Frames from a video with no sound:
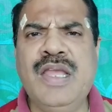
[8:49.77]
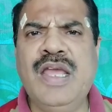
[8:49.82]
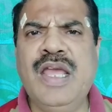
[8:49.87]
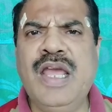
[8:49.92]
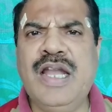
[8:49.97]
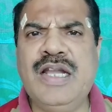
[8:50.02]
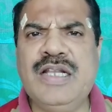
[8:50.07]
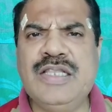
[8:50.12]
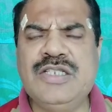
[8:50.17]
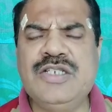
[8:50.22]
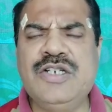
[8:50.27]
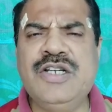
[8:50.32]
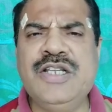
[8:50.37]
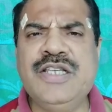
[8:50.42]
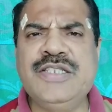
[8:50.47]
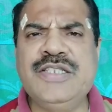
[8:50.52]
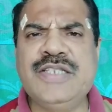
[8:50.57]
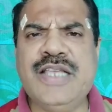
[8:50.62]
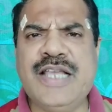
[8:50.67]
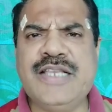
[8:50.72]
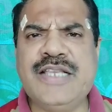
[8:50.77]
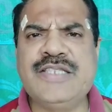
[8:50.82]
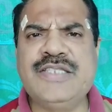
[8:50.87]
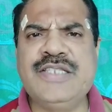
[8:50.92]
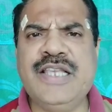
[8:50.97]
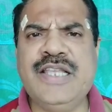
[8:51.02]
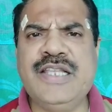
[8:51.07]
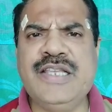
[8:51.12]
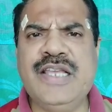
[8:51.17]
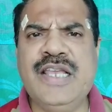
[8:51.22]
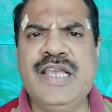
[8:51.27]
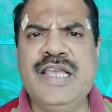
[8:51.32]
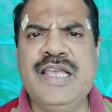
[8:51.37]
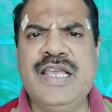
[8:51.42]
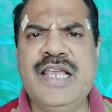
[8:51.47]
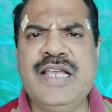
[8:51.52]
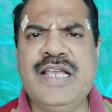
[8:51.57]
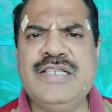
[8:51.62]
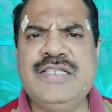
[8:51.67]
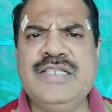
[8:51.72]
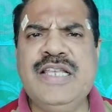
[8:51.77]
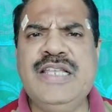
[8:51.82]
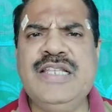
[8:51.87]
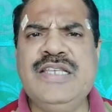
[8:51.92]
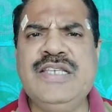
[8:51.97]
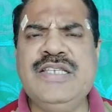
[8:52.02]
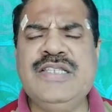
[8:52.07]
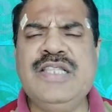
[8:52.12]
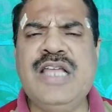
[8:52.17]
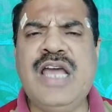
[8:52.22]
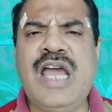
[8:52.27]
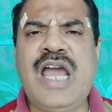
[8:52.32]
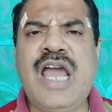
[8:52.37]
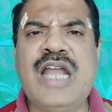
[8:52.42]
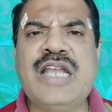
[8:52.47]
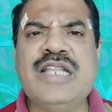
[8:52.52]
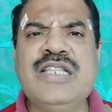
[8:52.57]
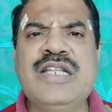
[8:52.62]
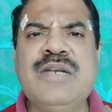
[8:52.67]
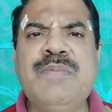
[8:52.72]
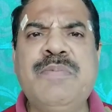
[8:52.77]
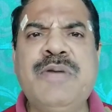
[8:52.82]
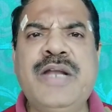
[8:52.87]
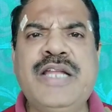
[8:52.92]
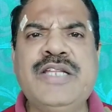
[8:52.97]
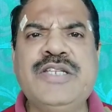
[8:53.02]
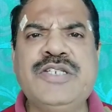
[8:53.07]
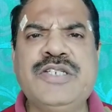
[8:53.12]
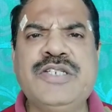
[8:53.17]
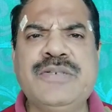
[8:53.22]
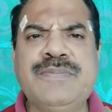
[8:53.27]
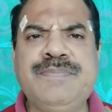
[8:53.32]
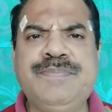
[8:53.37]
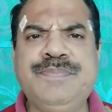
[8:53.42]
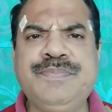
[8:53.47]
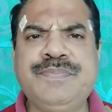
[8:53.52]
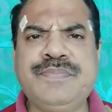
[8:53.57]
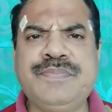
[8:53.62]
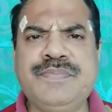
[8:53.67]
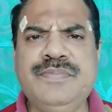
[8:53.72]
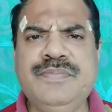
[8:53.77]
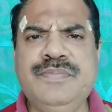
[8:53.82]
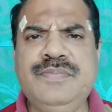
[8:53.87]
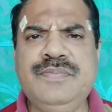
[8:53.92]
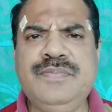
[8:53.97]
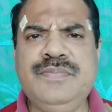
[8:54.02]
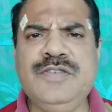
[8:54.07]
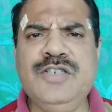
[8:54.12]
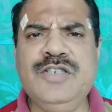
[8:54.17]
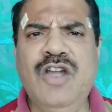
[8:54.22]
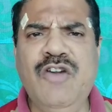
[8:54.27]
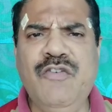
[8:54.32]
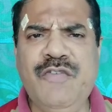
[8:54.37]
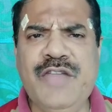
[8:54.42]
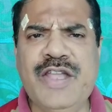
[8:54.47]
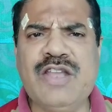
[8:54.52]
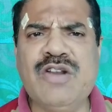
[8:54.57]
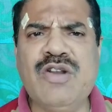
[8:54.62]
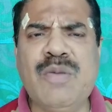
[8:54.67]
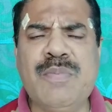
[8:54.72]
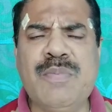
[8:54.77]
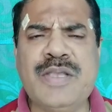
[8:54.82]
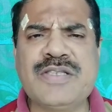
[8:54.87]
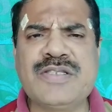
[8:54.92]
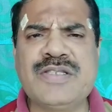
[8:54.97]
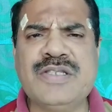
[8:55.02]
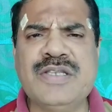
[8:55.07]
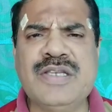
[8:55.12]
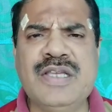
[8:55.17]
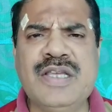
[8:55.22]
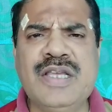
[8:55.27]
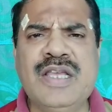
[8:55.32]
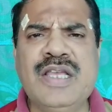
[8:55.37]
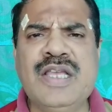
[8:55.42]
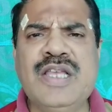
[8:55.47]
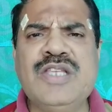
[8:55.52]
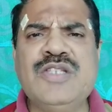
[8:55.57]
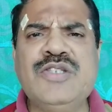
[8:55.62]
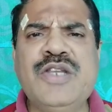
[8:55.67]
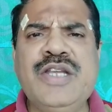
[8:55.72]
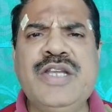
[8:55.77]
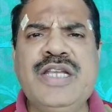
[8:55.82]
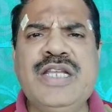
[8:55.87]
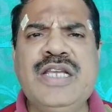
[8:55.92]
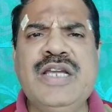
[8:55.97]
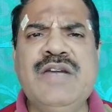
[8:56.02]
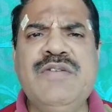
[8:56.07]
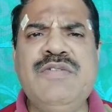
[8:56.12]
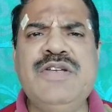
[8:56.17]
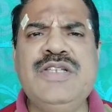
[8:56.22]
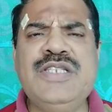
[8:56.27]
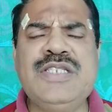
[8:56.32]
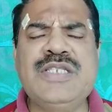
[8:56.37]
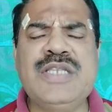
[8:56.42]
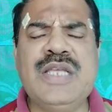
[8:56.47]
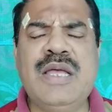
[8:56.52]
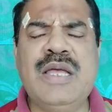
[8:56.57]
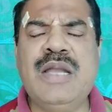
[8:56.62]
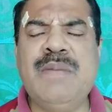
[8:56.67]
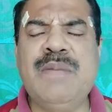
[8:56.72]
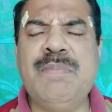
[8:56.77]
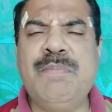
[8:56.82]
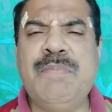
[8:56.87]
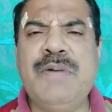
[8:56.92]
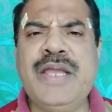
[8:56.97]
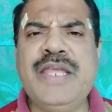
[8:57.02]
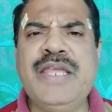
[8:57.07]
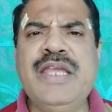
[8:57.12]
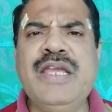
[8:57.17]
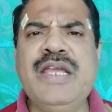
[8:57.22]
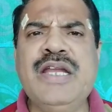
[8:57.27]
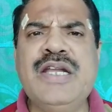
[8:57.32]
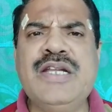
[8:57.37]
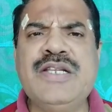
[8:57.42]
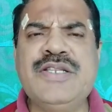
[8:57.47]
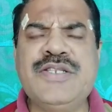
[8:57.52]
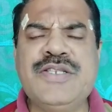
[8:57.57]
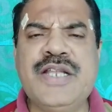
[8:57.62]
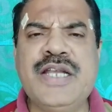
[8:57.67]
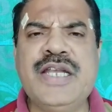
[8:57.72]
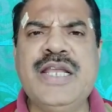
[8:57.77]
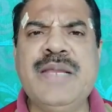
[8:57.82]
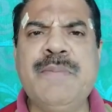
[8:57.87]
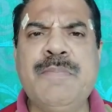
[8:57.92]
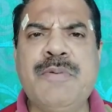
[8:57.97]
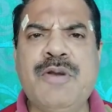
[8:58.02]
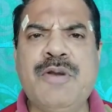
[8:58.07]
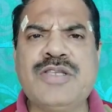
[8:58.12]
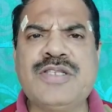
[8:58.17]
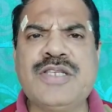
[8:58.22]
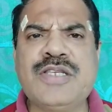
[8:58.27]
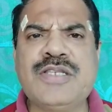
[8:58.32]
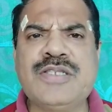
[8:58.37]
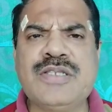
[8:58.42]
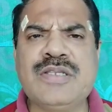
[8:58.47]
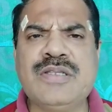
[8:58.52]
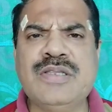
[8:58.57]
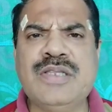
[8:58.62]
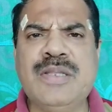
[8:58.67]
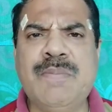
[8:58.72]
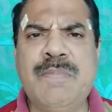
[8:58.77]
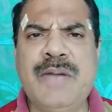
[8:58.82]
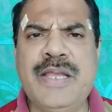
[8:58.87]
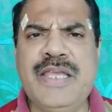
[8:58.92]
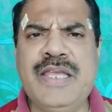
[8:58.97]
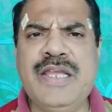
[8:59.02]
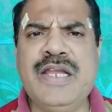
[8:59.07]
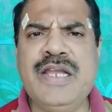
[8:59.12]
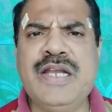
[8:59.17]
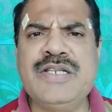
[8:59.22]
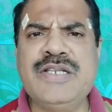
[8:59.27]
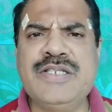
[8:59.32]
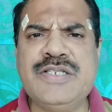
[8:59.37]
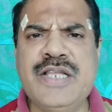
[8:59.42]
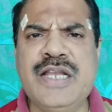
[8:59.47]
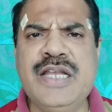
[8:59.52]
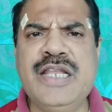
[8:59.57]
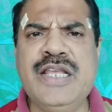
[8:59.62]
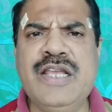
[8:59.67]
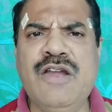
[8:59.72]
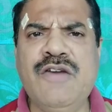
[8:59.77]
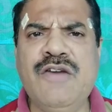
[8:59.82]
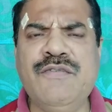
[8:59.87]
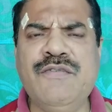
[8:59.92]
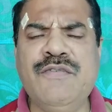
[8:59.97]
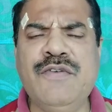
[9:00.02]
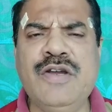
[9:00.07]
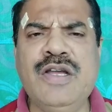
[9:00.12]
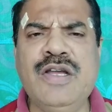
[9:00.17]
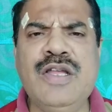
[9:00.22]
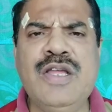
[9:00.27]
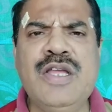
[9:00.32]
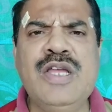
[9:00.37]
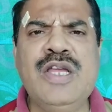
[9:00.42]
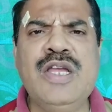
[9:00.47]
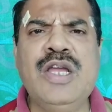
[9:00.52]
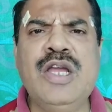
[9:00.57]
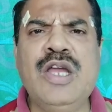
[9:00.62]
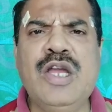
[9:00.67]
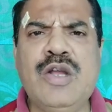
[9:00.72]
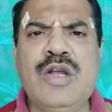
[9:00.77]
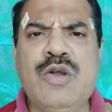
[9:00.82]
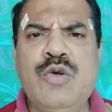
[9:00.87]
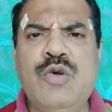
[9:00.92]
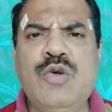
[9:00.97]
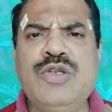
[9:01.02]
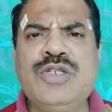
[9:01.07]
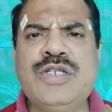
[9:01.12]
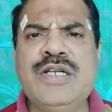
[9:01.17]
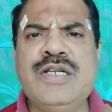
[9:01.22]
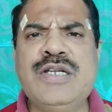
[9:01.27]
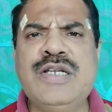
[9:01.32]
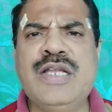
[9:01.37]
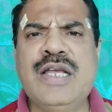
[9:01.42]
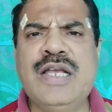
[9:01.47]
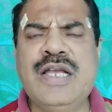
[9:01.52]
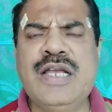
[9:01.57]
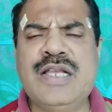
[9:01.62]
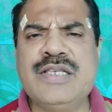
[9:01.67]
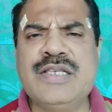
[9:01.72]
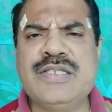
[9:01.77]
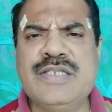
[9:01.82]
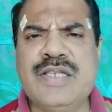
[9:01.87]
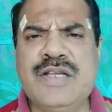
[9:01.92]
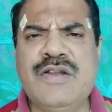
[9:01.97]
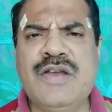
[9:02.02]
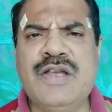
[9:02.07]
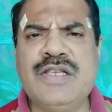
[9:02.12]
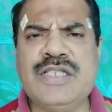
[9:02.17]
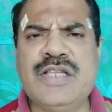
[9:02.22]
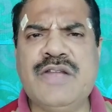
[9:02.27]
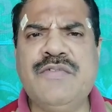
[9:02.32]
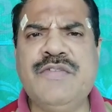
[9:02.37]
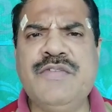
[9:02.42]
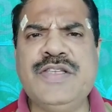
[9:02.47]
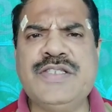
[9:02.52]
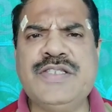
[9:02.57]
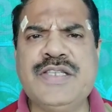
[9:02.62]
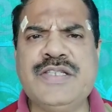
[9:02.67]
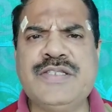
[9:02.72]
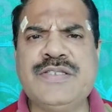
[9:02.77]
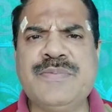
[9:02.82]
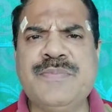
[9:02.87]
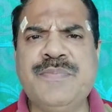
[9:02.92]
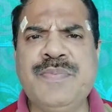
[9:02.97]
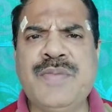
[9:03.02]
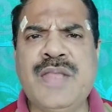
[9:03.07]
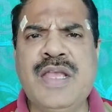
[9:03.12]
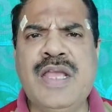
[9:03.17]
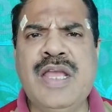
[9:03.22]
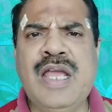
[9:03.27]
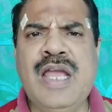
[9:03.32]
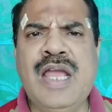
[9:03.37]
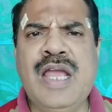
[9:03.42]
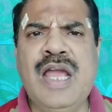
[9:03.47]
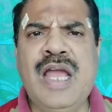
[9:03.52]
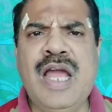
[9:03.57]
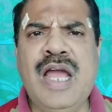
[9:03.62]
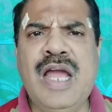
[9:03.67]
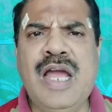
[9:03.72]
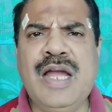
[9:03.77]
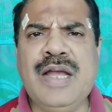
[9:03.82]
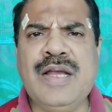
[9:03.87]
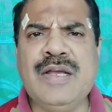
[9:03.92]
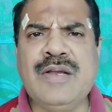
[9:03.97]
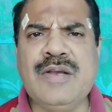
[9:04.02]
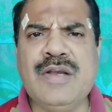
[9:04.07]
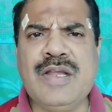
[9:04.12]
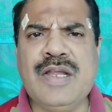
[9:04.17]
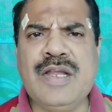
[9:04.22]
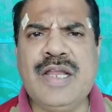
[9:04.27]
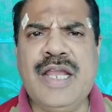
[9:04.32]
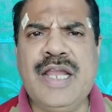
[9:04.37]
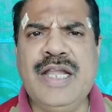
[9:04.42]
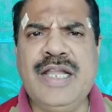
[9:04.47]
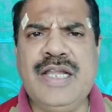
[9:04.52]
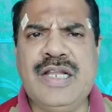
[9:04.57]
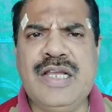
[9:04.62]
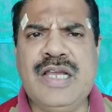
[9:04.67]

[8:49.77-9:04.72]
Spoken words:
And third is exchange. Exchange is the another branch of economics. So it covers and buying and selling process, buying and selling of goods and services. Uh, it